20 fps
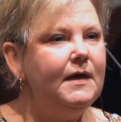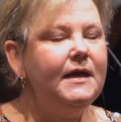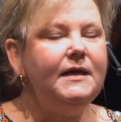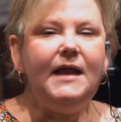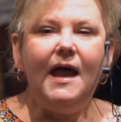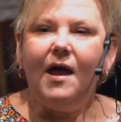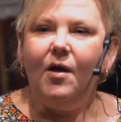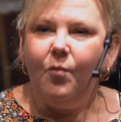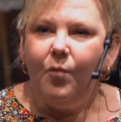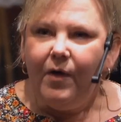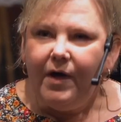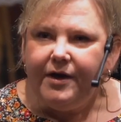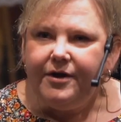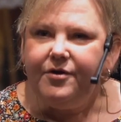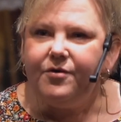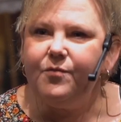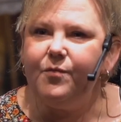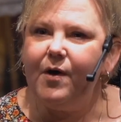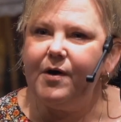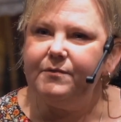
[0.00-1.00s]
Now I
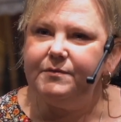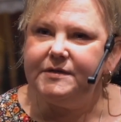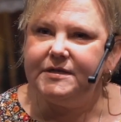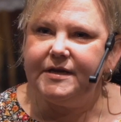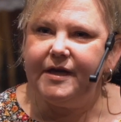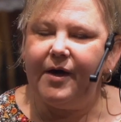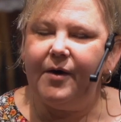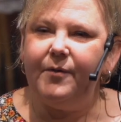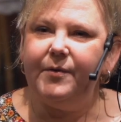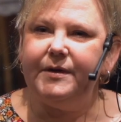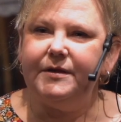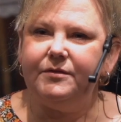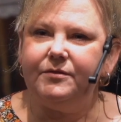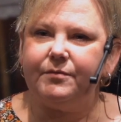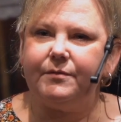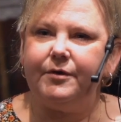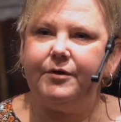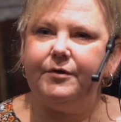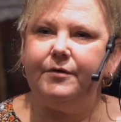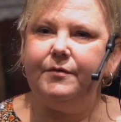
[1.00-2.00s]
wonder what was going
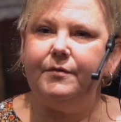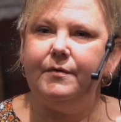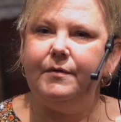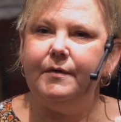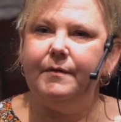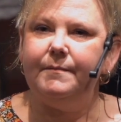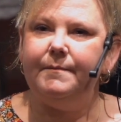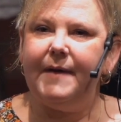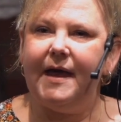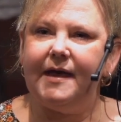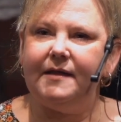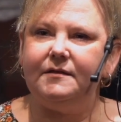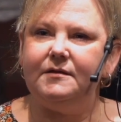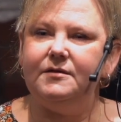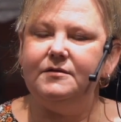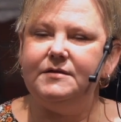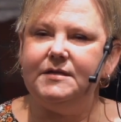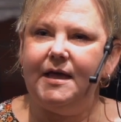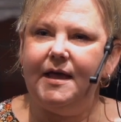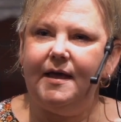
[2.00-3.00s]
through
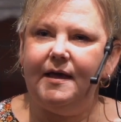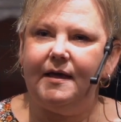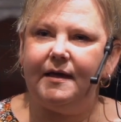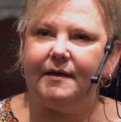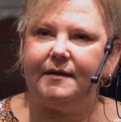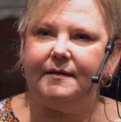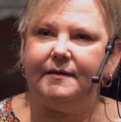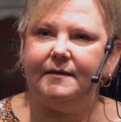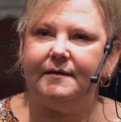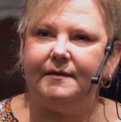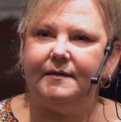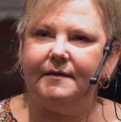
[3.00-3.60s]
Matthew's head.